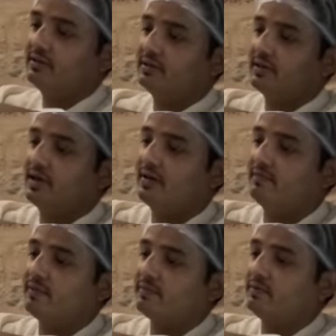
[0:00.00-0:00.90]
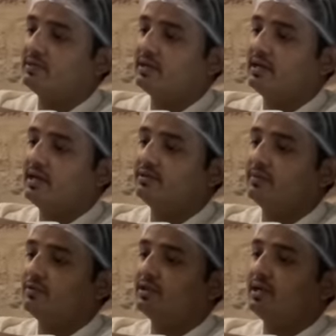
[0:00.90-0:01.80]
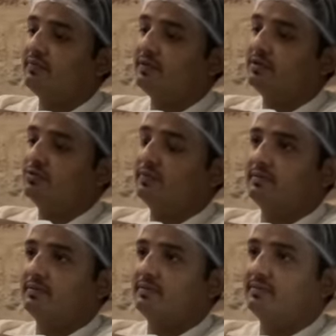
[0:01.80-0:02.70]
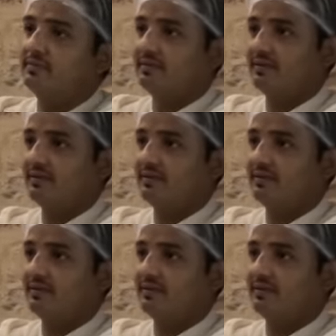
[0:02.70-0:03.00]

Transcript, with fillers: Yeah. And one samosa and samosa after.